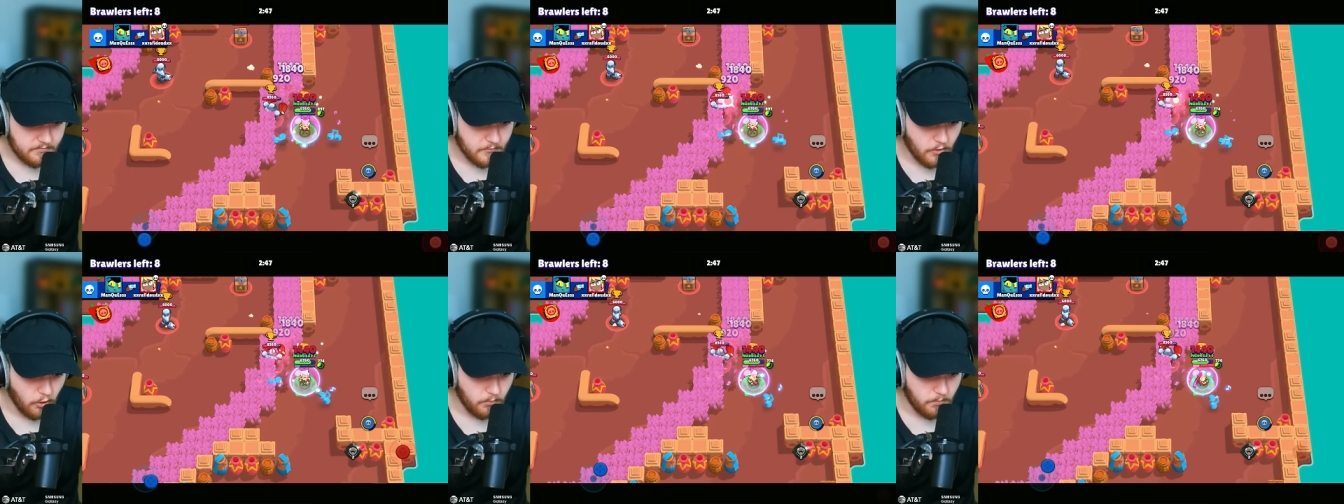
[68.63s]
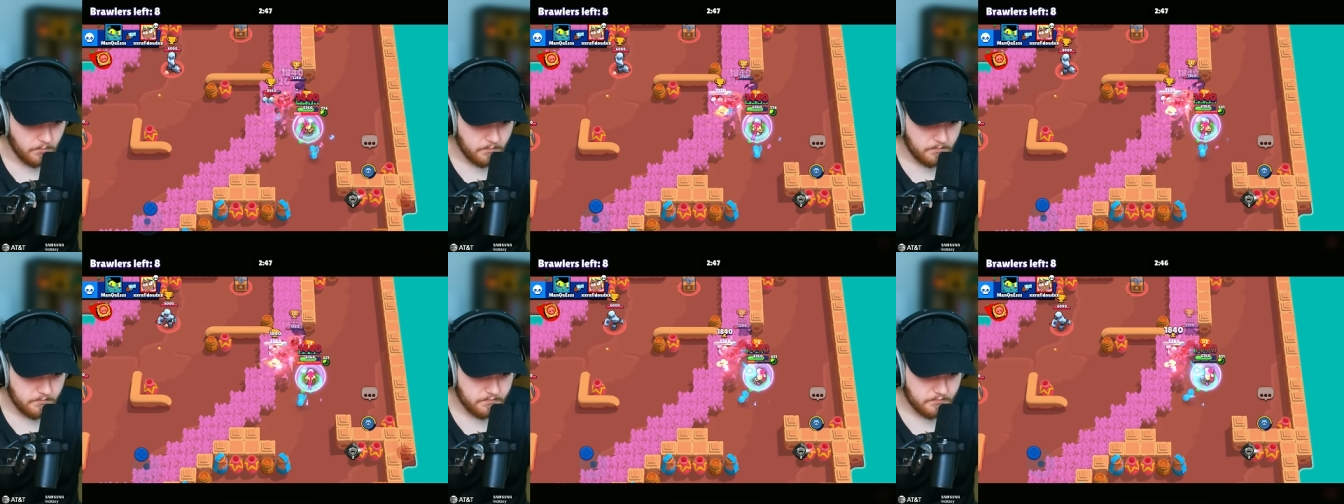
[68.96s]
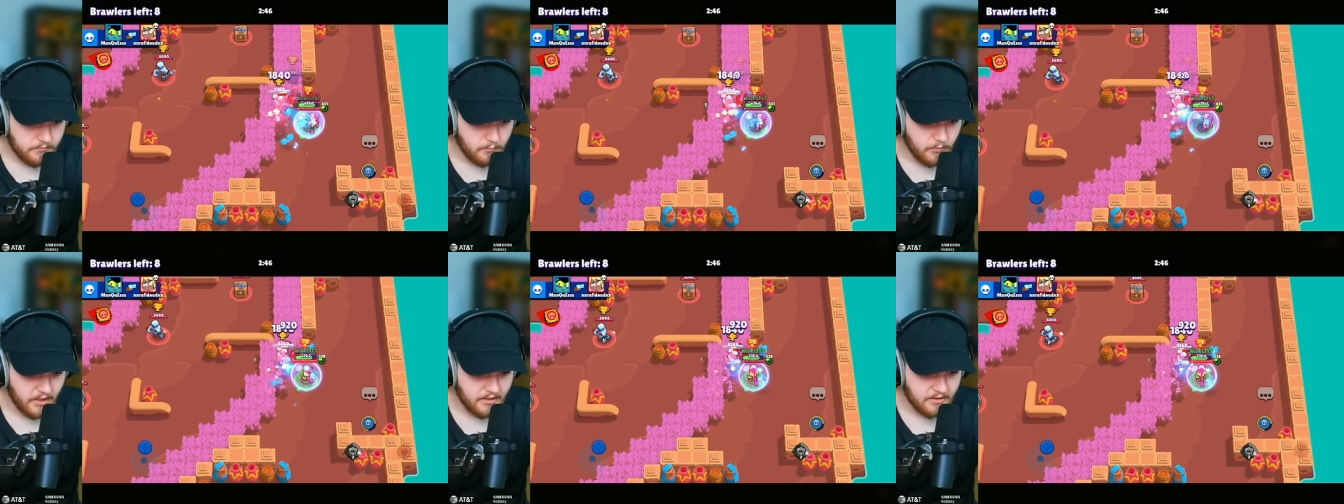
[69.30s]
Nope.
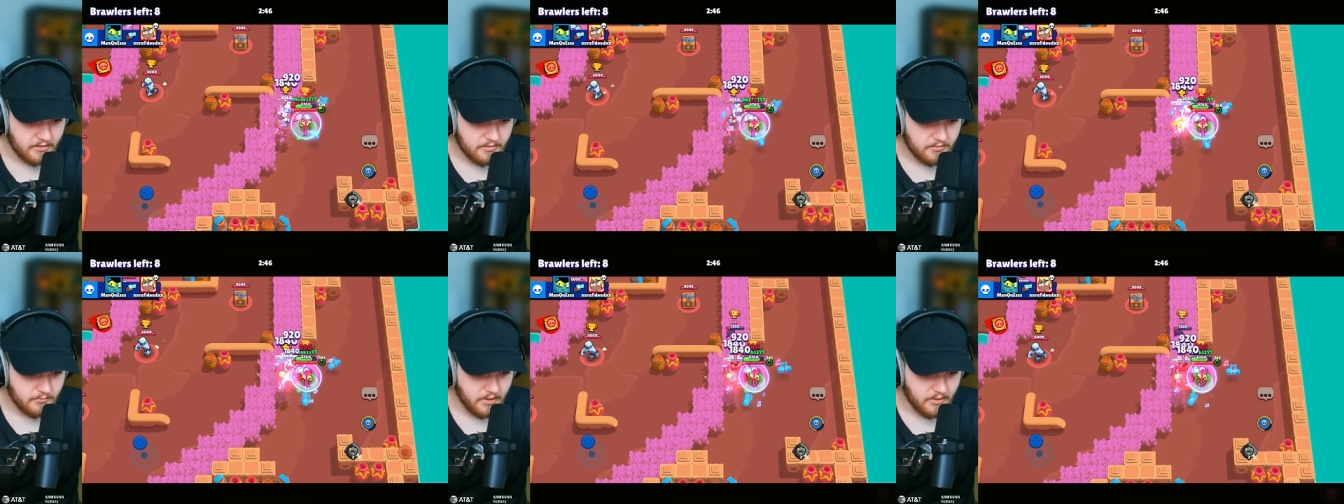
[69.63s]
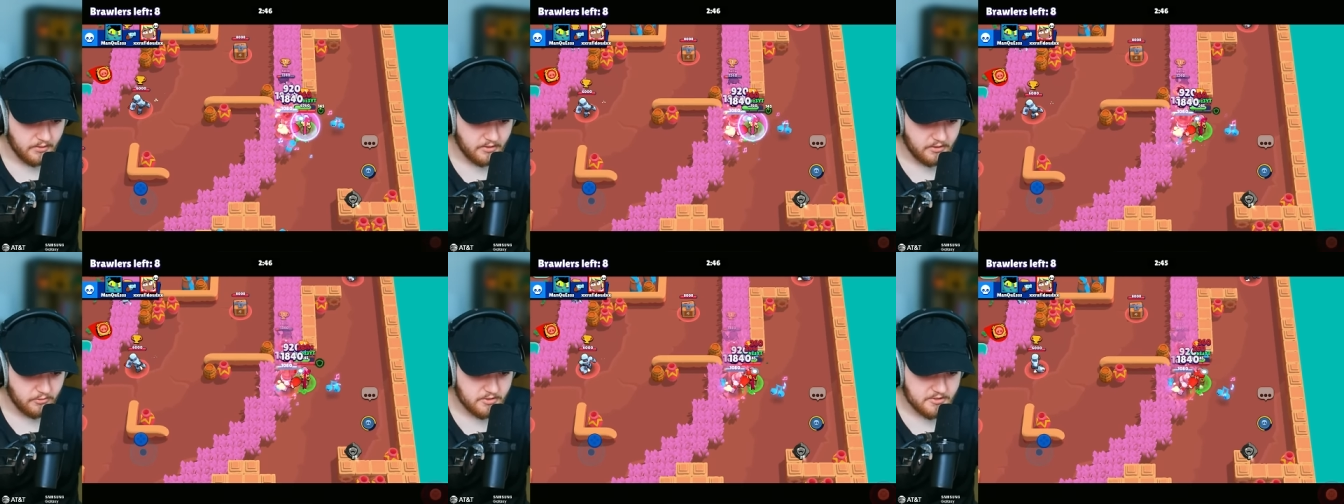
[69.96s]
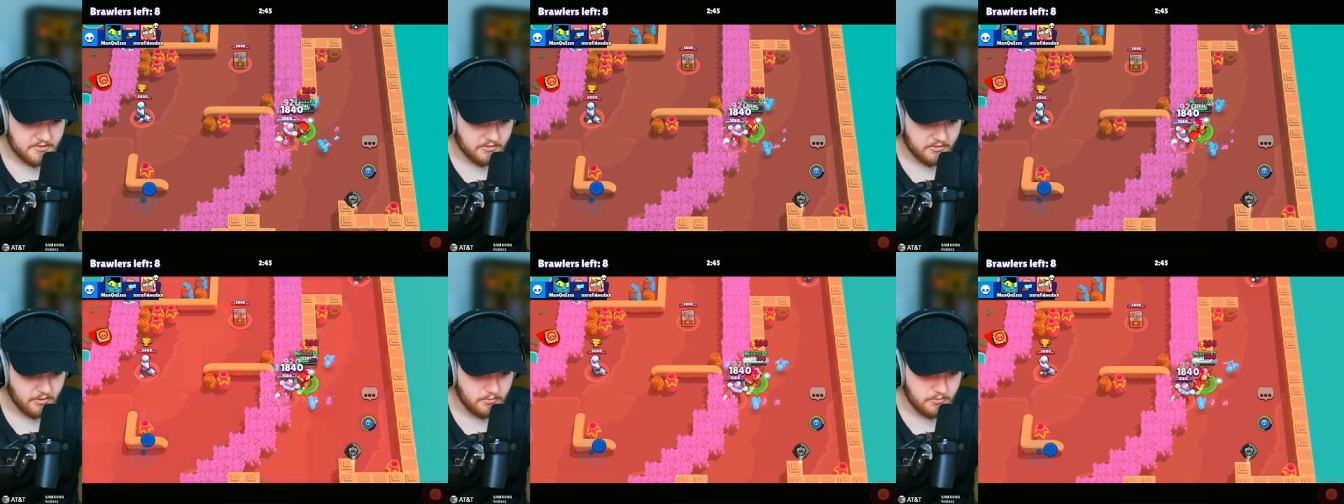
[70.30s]
Wait, wait, you
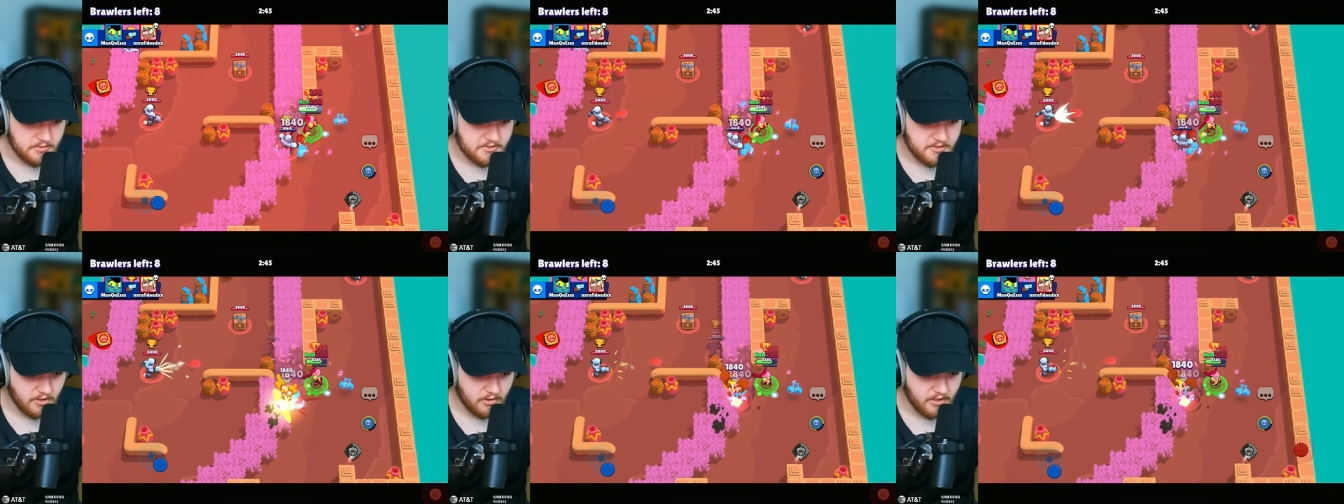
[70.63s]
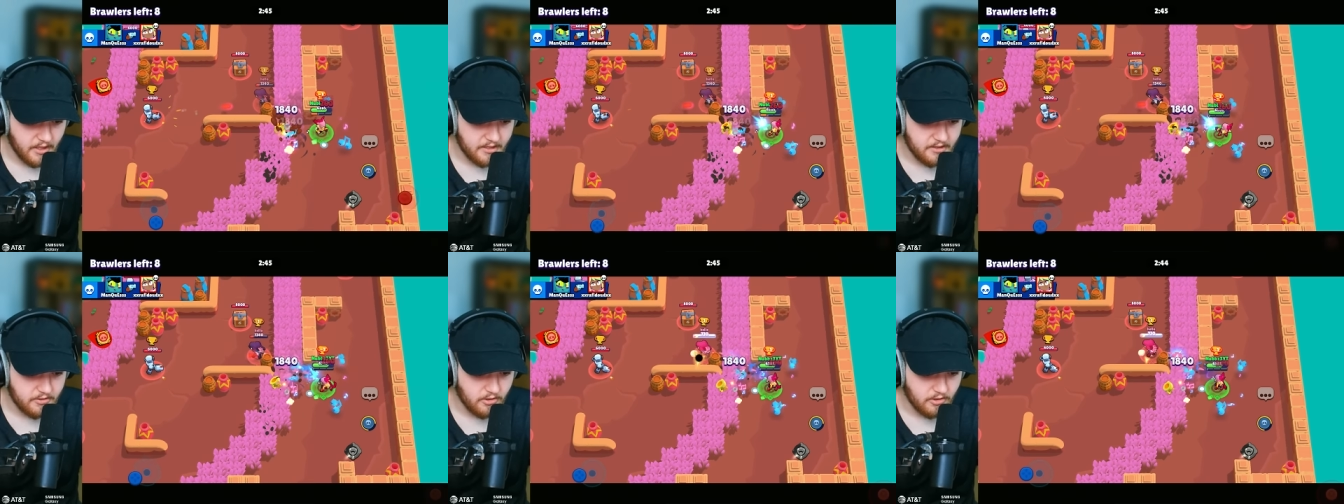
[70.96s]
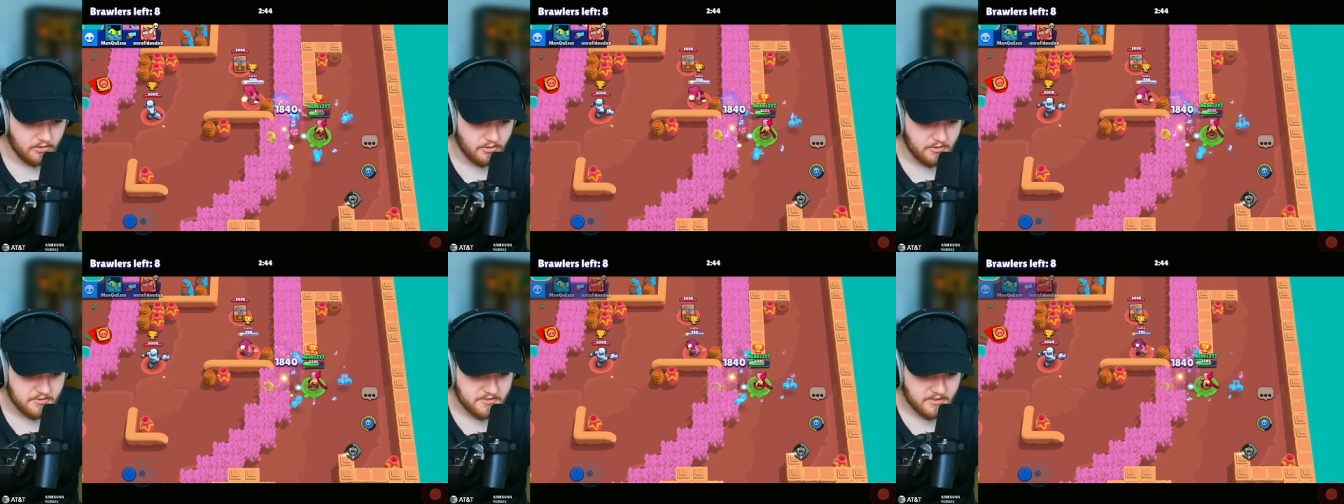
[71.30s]
just lose. Okay, you
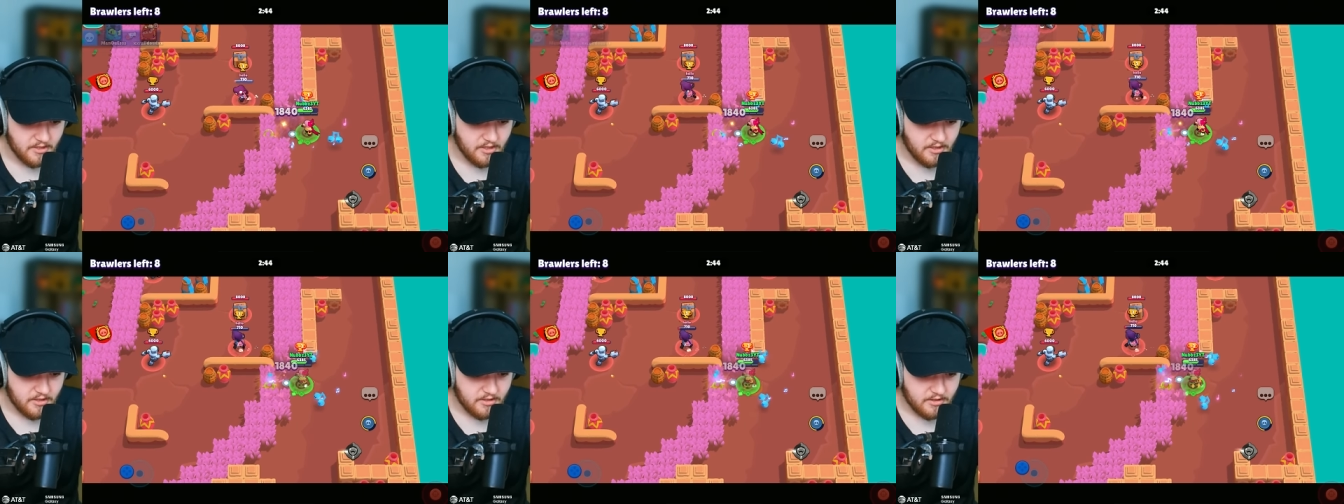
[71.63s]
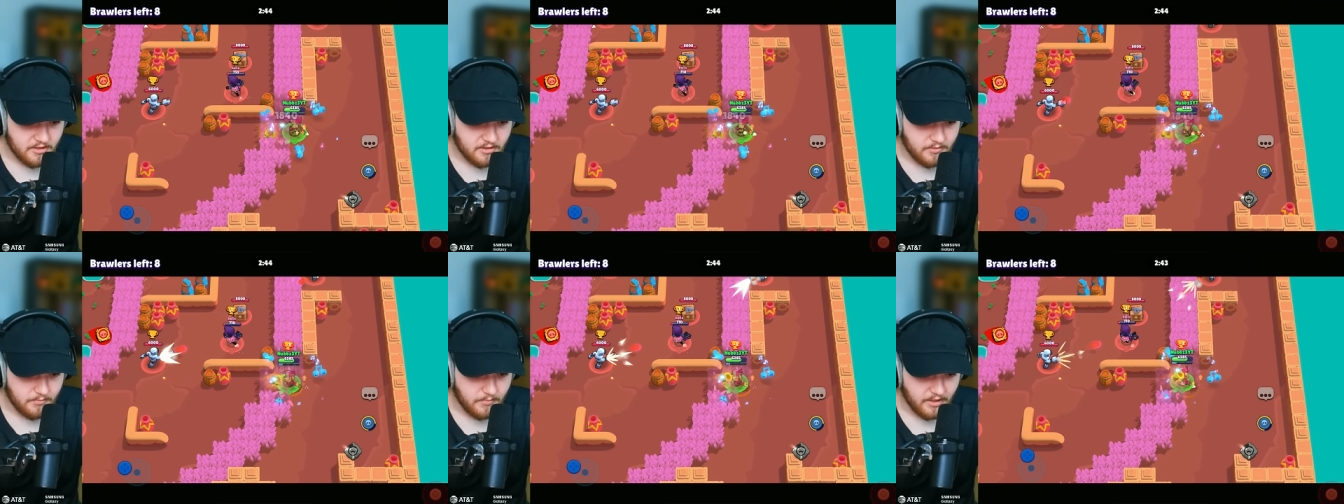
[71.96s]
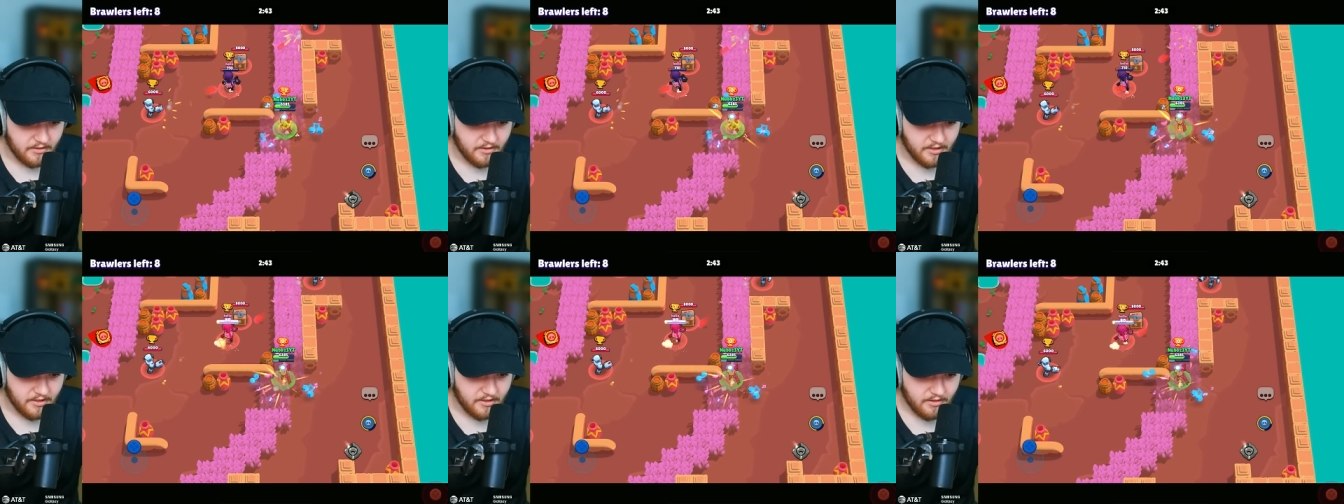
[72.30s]
don't lose.
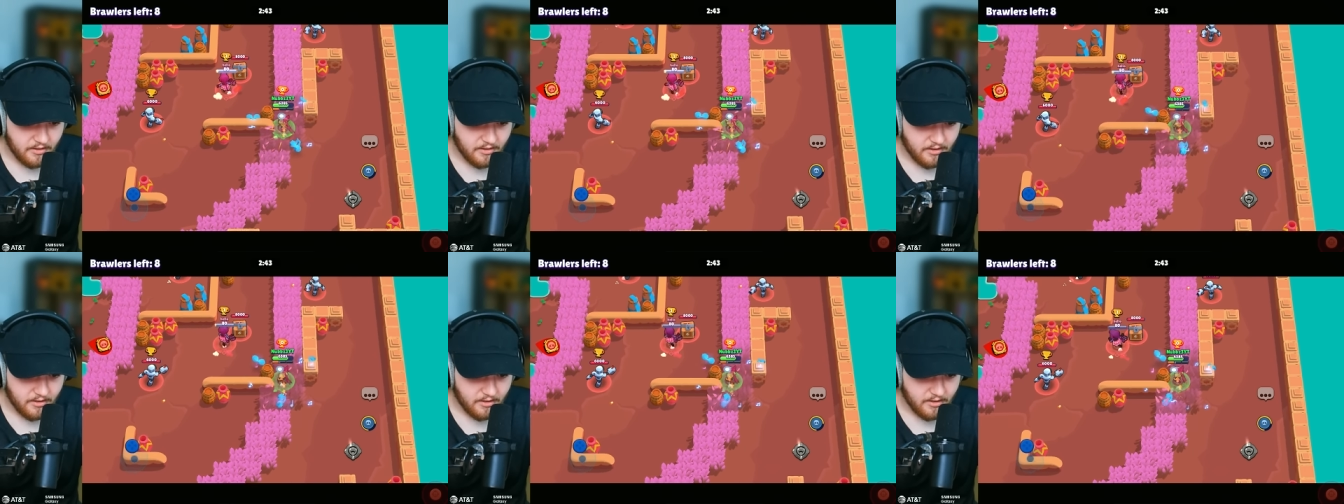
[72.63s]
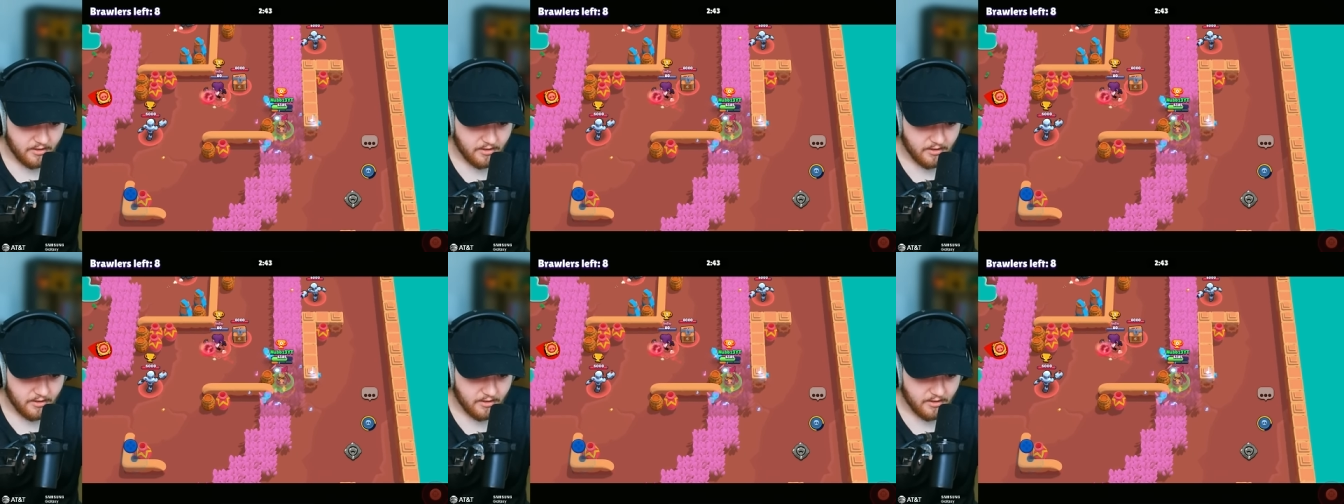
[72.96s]
Melody?